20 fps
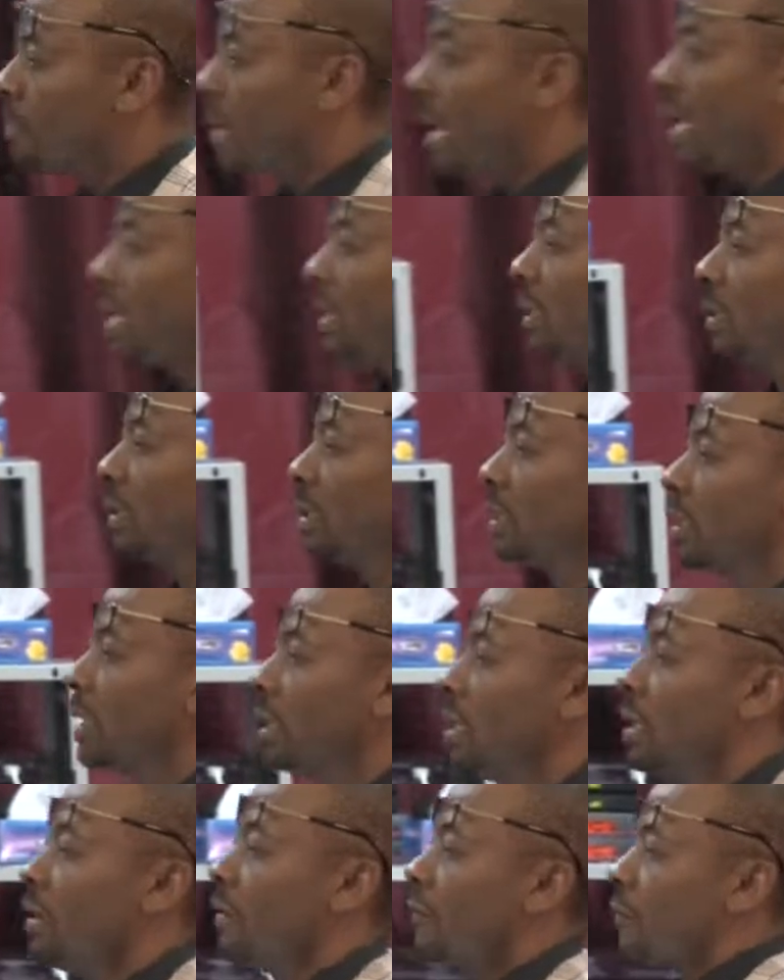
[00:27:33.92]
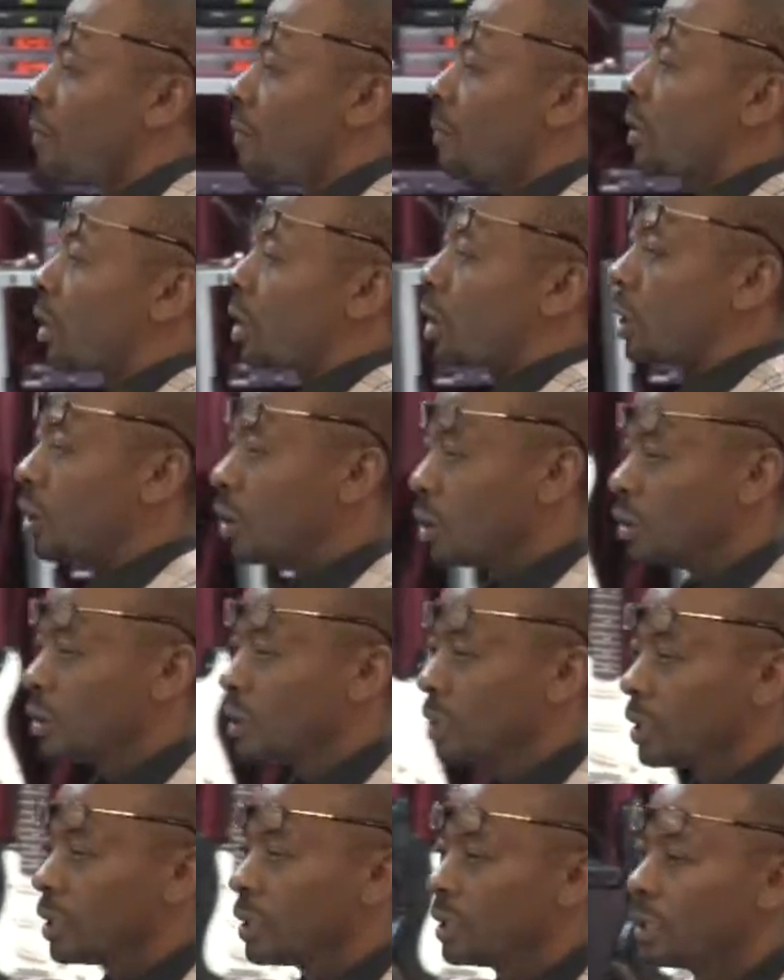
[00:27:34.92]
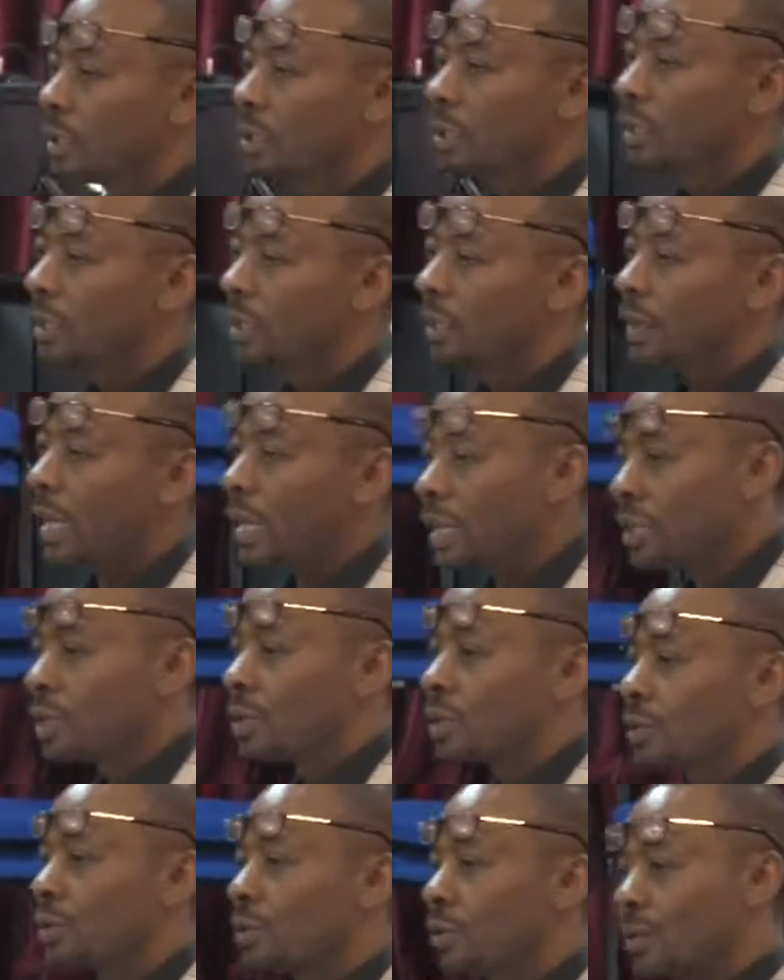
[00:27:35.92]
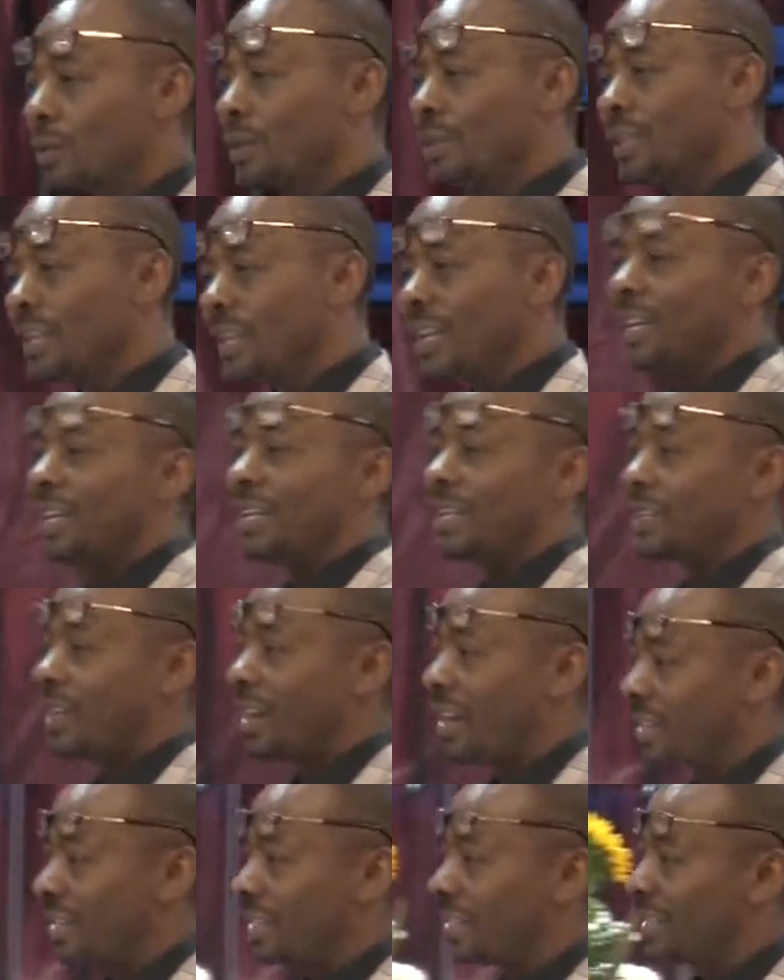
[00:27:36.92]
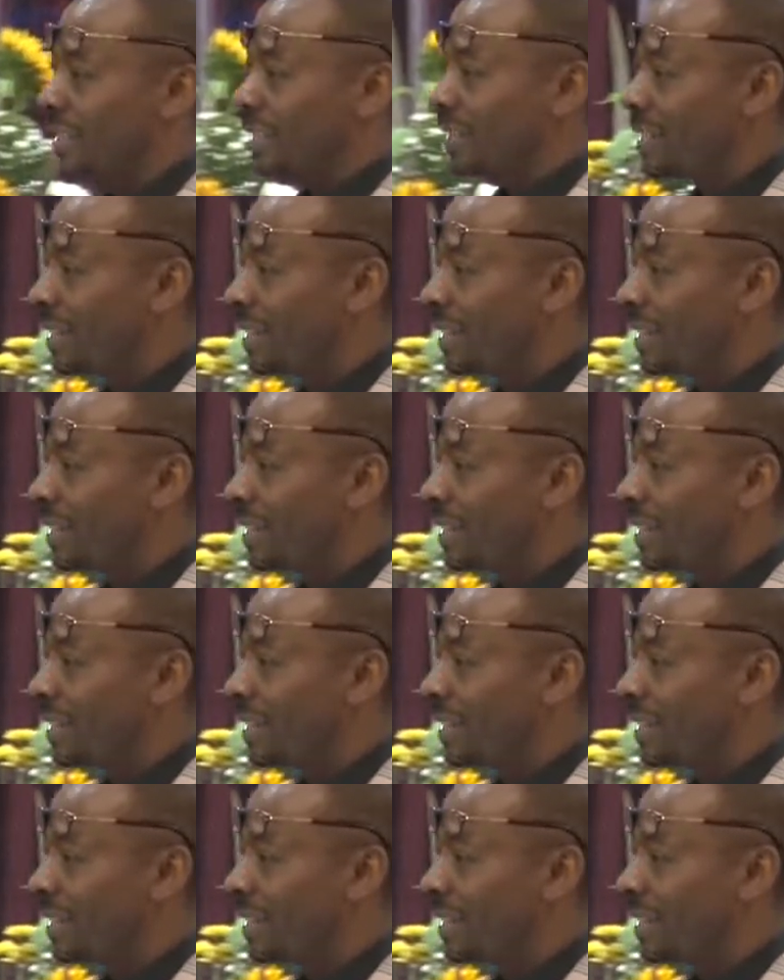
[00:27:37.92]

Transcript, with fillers: man from the good that is stored in his heart